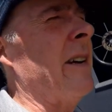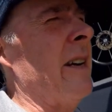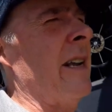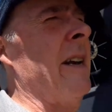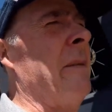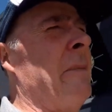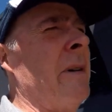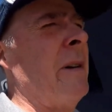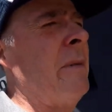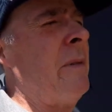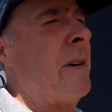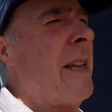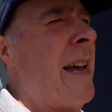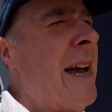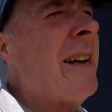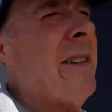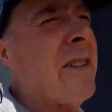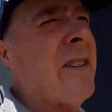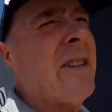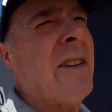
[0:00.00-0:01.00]
can be
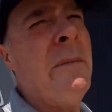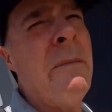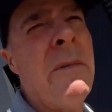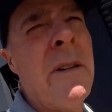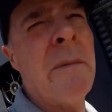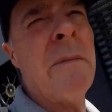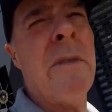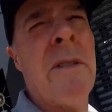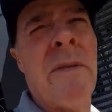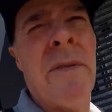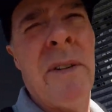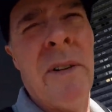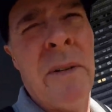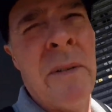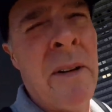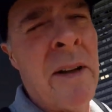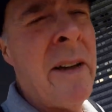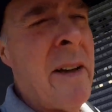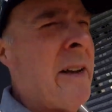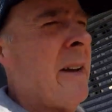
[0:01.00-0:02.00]
without symptoms for
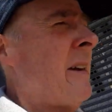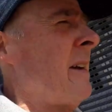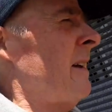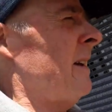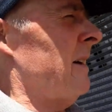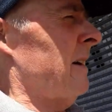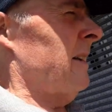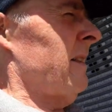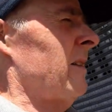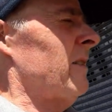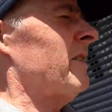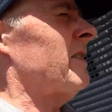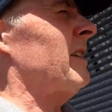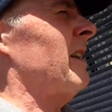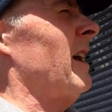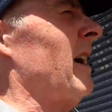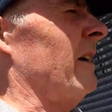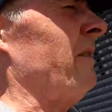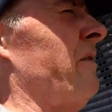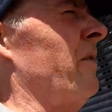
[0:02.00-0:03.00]
looks
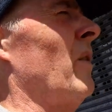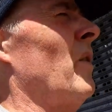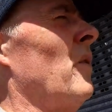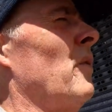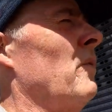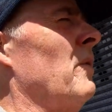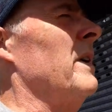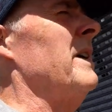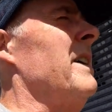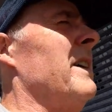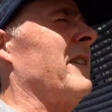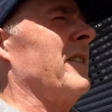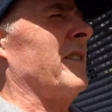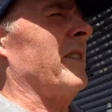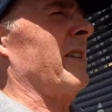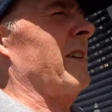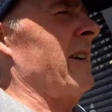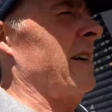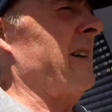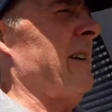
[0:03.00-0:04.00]
like four
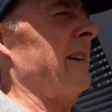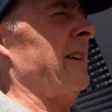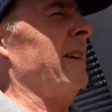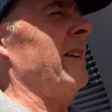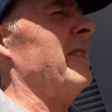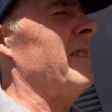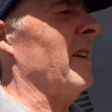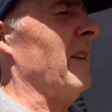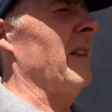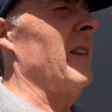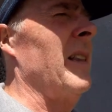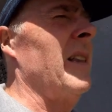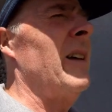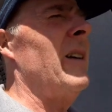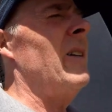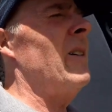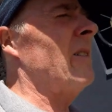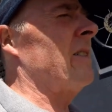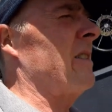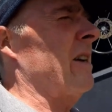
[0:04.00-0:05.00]
weeks and it's a
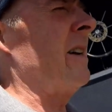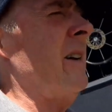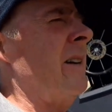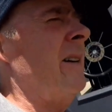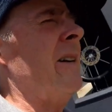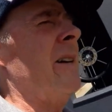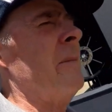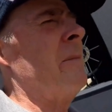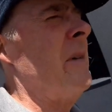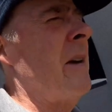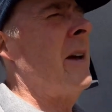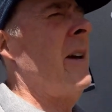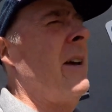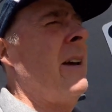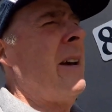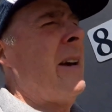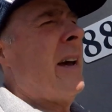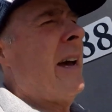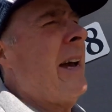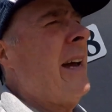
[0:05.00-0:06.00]
long time
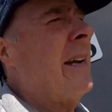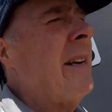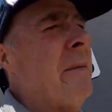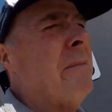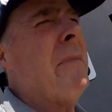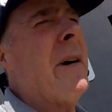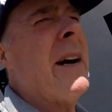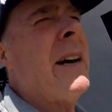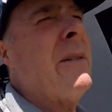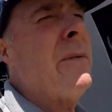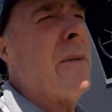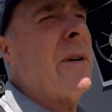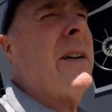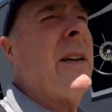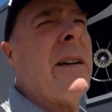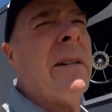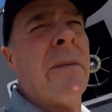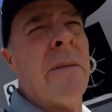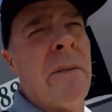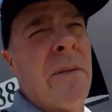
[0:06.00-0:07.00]
and it may
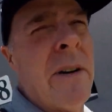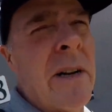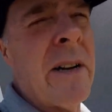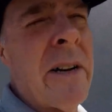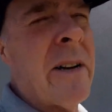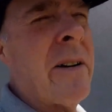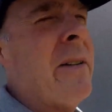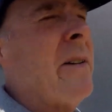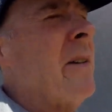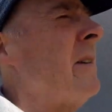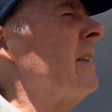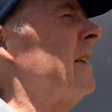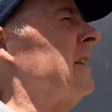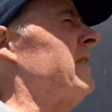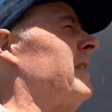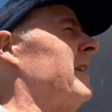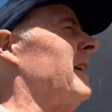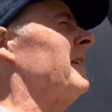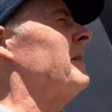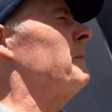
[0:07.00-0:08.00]
re reoccur that's
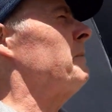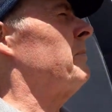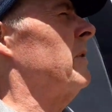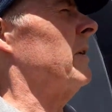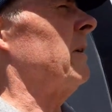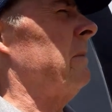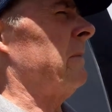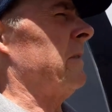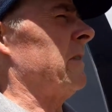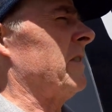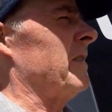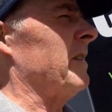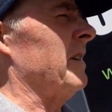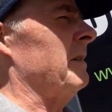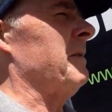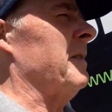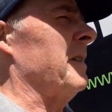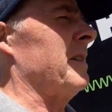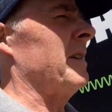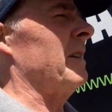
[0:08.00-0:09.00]
the other problem it
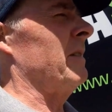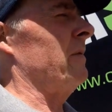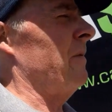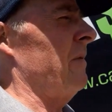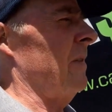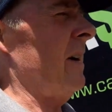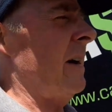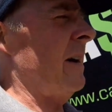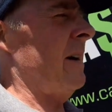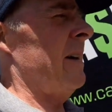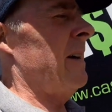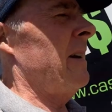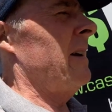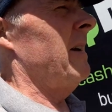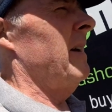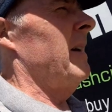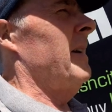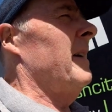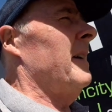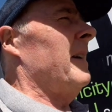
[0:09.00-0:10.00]
seems as if uh,
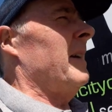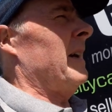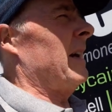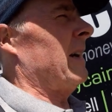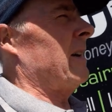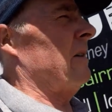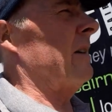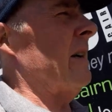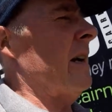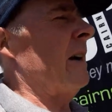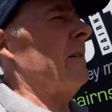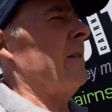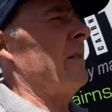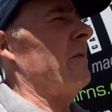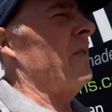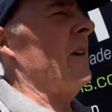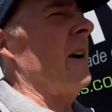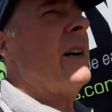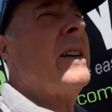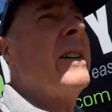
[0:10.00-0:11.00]
it could go in
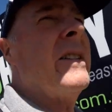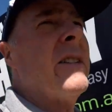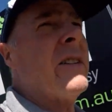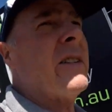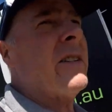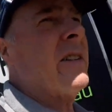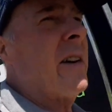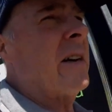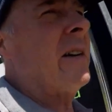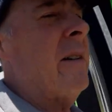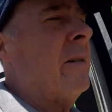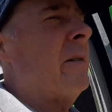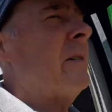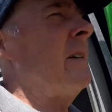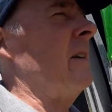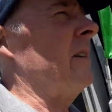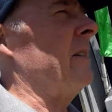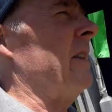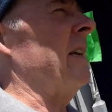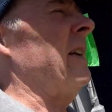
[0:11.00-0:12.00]
phases. So you,
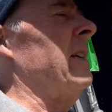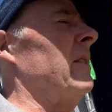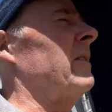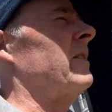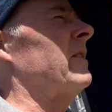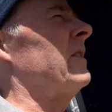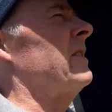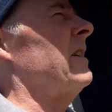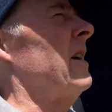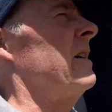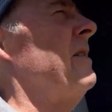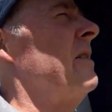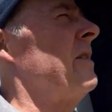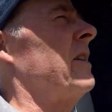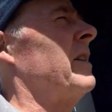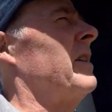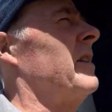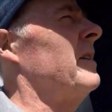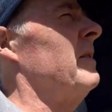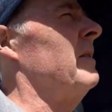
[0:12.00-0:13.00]
you think looks as though you're
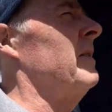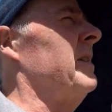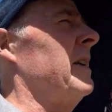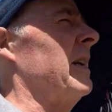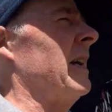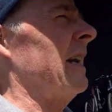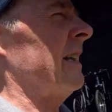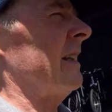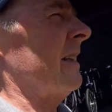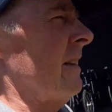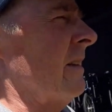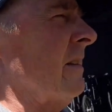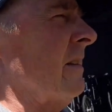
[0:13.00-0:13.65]
cured, you get